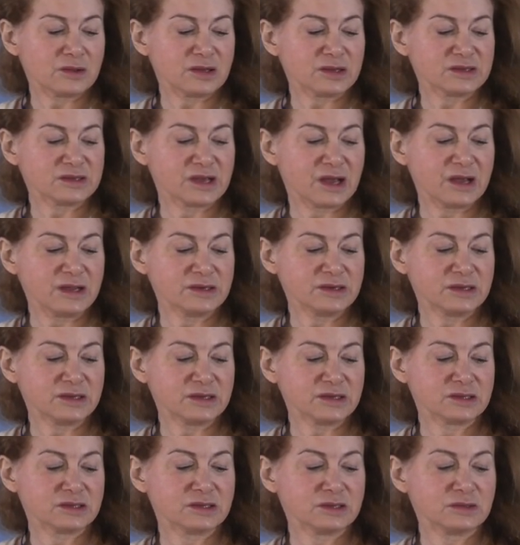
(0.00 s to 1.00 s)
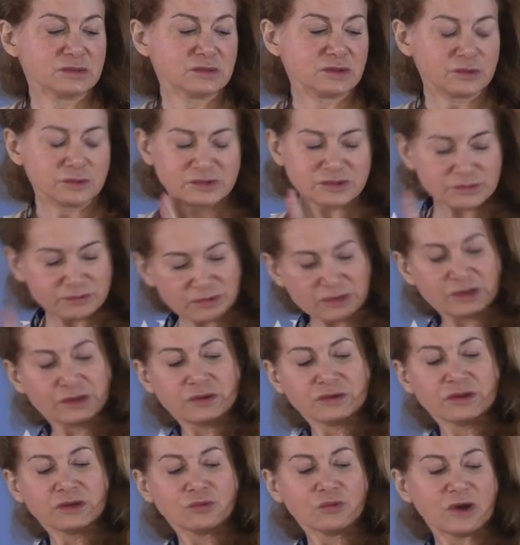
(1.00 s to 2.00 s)
scientist, there was really
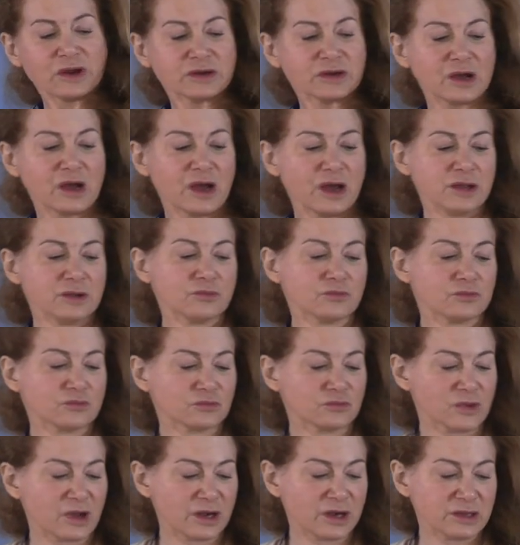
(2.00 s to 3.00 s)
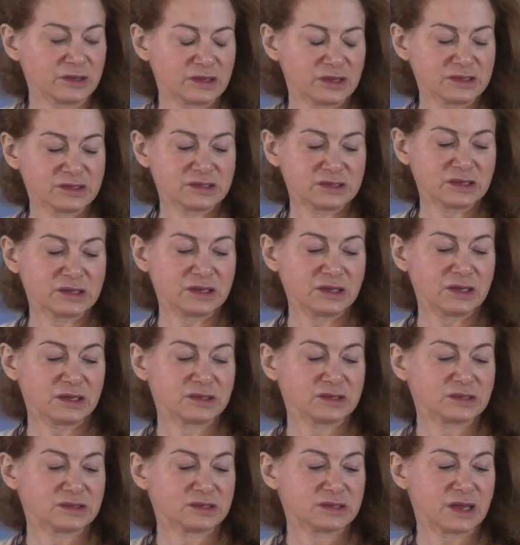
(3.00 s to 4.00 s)
only one guy running this, he
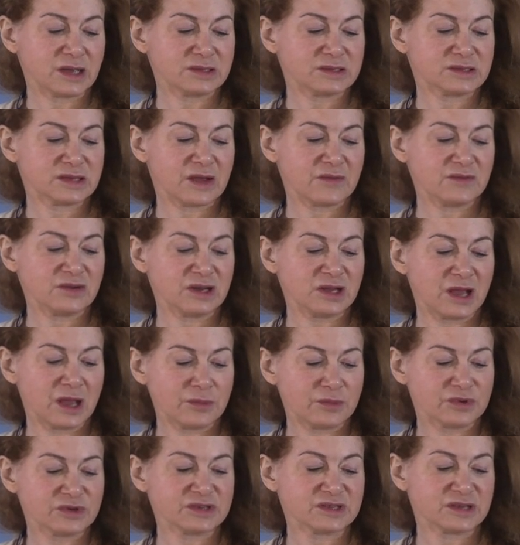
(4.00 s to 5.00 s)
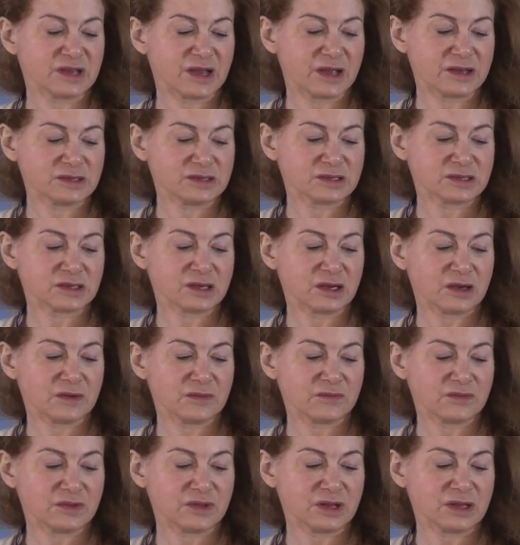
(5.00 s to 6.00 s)
said 78%
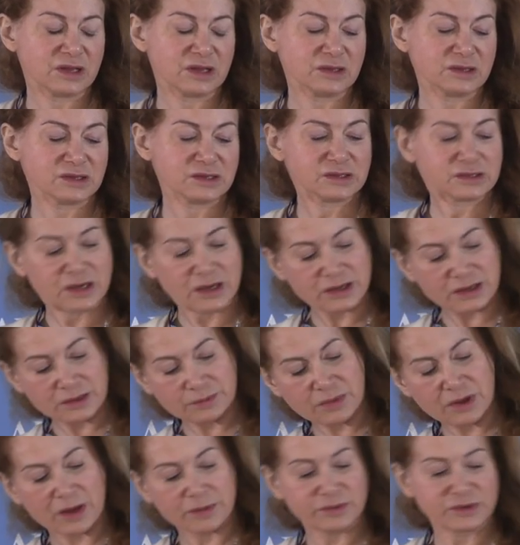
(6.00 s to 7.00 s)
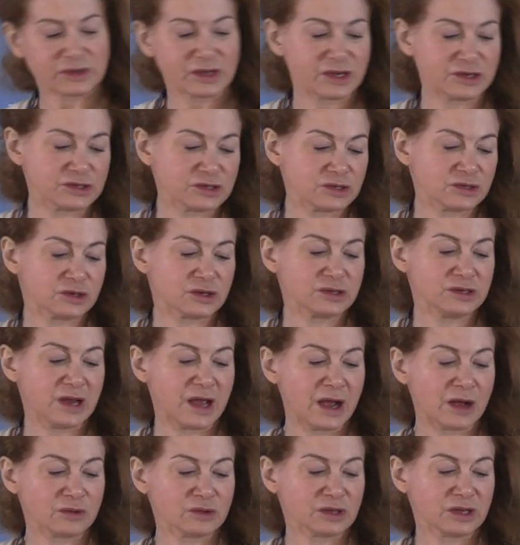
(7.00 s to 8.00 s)
of the study population could
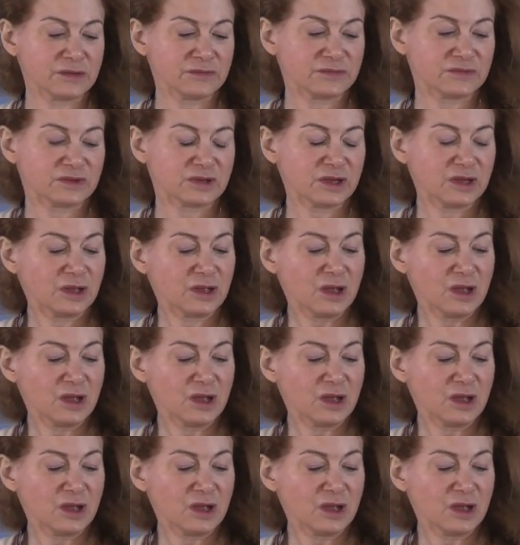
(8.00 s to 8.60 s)
now lift